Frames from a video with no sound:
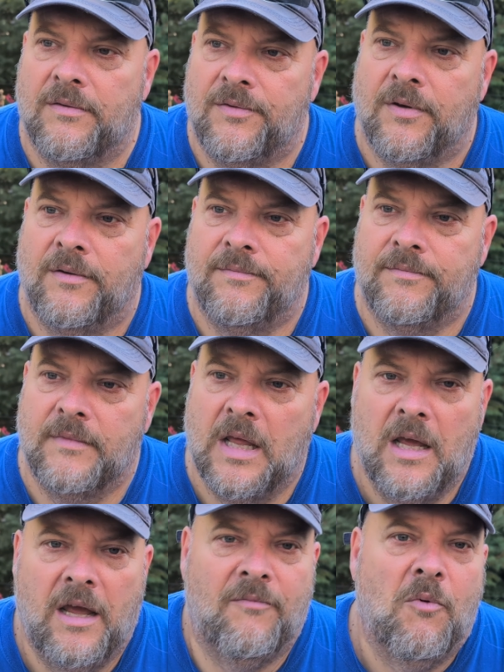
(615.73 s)
So
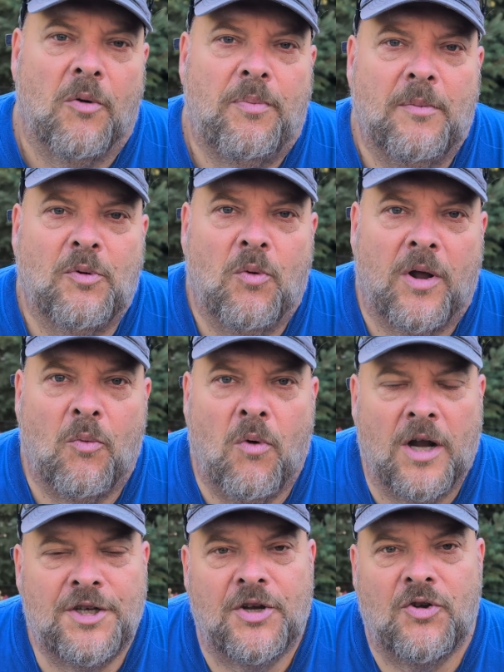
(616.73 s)
if more people want to
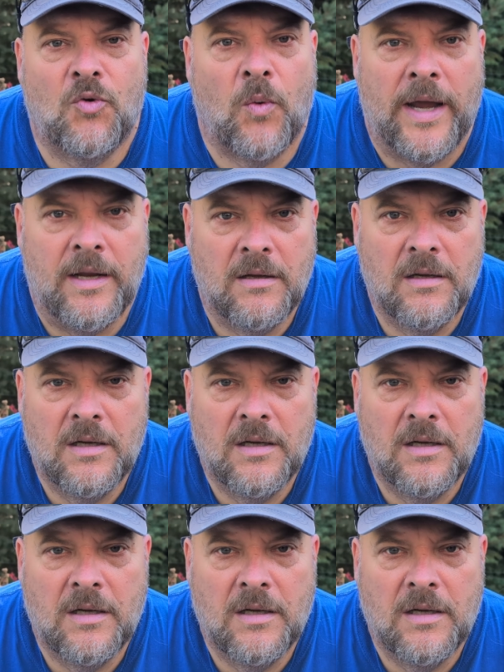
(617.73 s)
watch it, great.